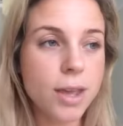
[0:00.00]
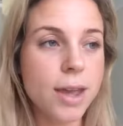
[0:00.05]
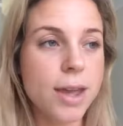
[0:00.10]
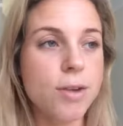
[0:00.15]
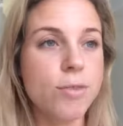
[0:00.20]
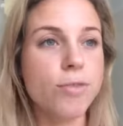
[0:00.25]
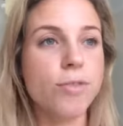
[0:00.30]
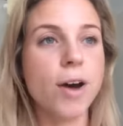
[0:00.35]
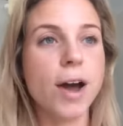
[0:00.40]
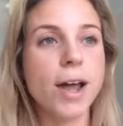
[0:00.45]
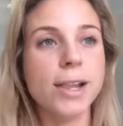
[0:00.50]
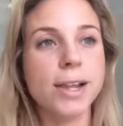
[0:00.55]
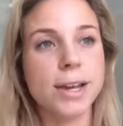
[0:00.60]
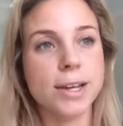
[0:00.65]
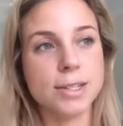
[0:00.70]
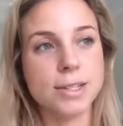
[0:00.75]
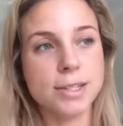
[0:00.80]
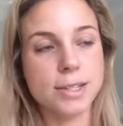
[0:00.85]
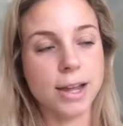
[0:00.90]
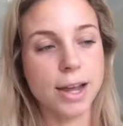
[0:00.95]
and
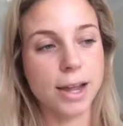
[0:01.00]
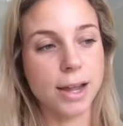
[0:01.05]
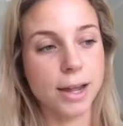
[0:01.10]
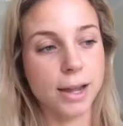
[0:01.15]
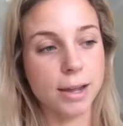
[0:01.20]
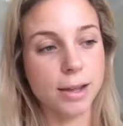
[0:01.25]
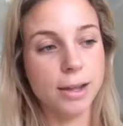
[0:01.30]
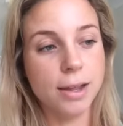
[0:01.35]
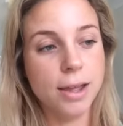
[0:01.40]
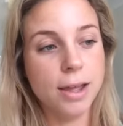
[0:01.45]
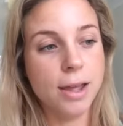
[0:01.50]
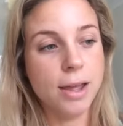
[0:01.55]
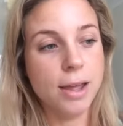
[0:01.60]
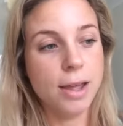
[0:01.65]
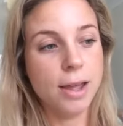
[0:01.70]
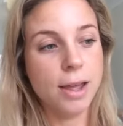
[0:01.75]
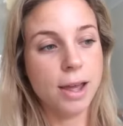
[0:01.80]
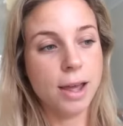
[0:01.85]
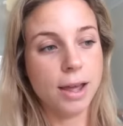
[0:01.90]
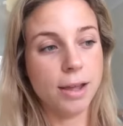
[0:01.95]
phthalates are
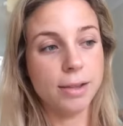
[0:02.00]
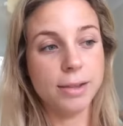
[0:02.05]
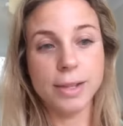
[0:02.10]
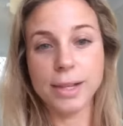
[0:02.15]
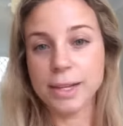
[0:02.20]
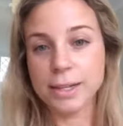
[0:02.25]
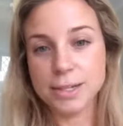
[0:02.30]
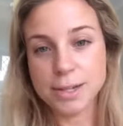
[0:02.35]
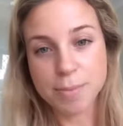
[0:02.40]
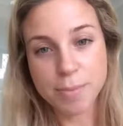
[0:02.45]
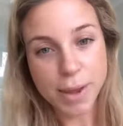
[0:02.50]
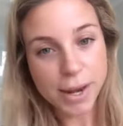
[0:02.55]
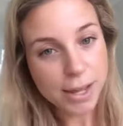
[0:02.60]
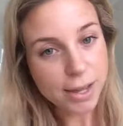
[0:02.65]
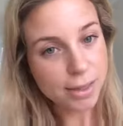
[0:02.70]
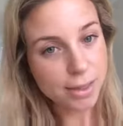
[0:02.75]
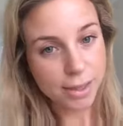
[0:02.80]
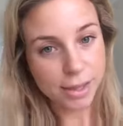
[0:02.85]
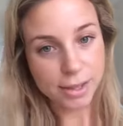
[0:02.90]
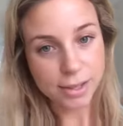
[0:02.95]
linked to
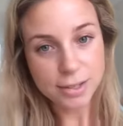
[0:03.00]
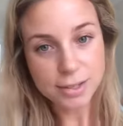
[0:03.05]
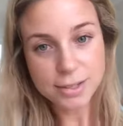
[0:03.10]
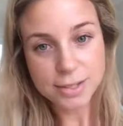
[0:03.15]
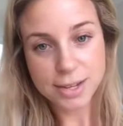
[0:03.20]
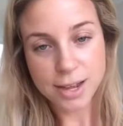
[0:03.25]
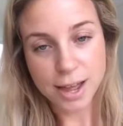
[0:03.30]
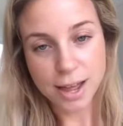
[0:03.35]
many things,